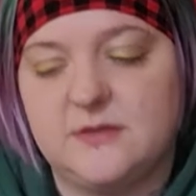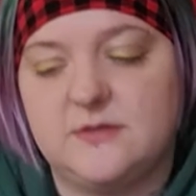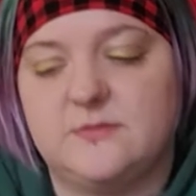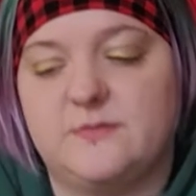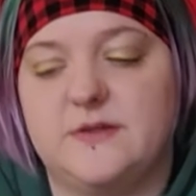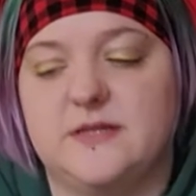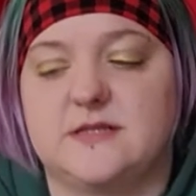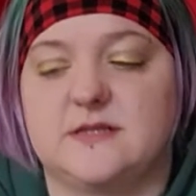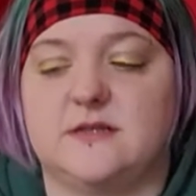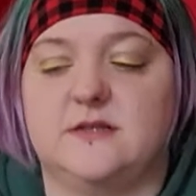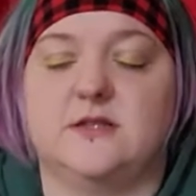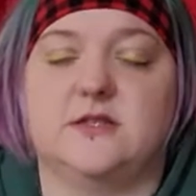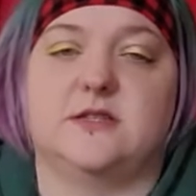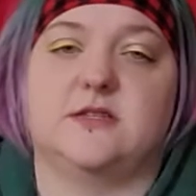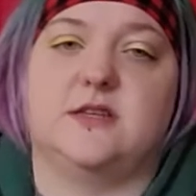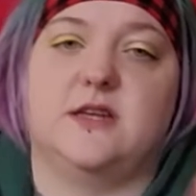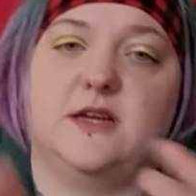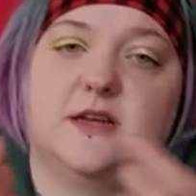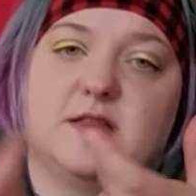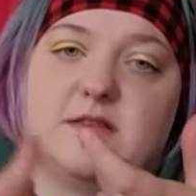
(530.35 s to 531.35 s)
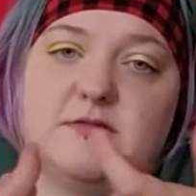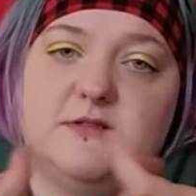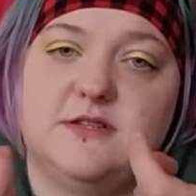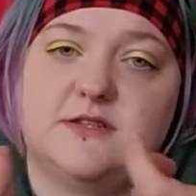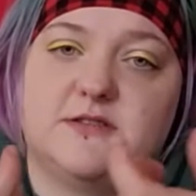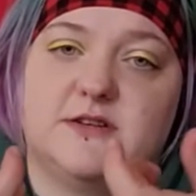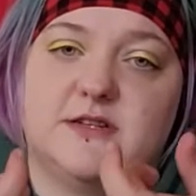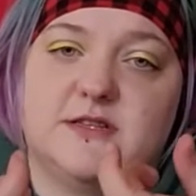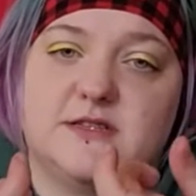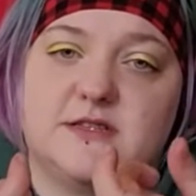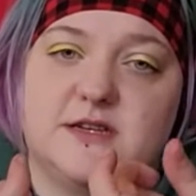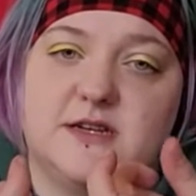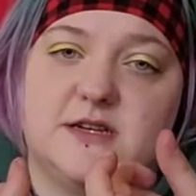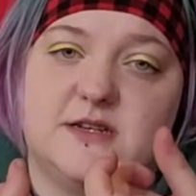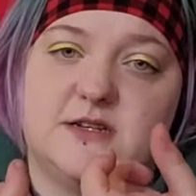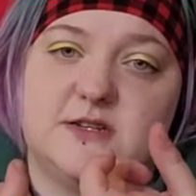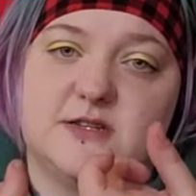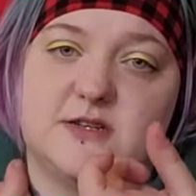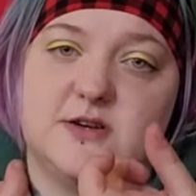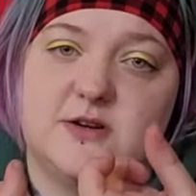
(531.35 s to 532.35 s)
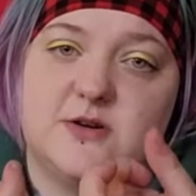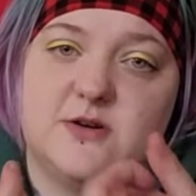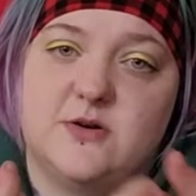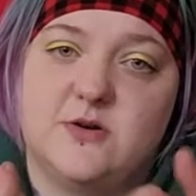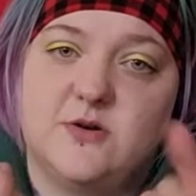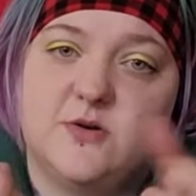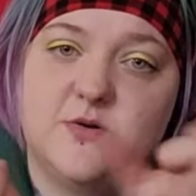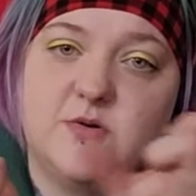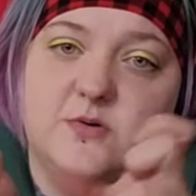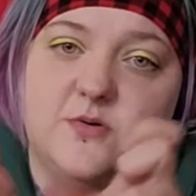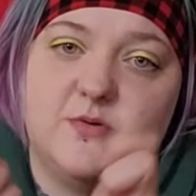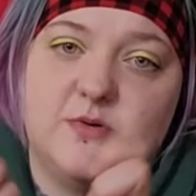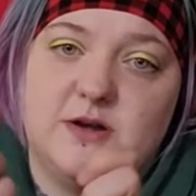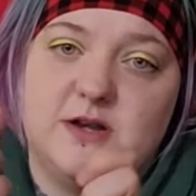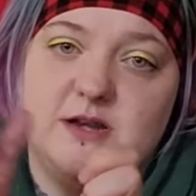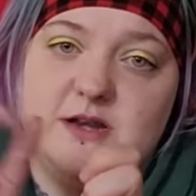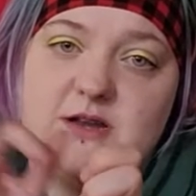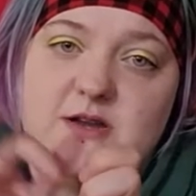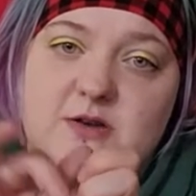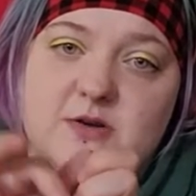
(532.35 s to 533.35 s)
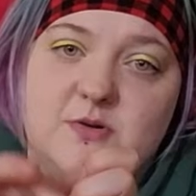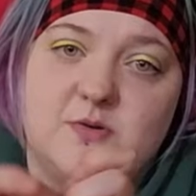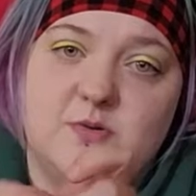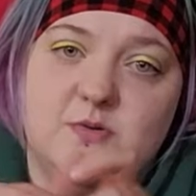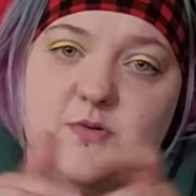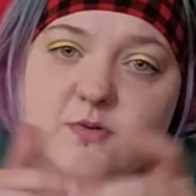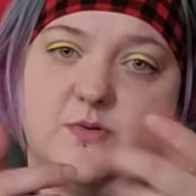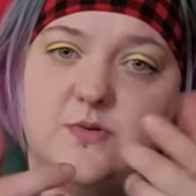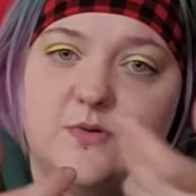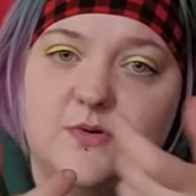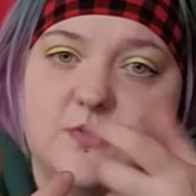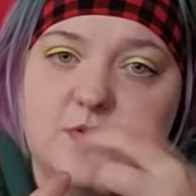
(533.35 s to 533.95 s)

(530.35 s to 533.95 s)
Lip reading: You basically just take 3 strands and just go 1, 2,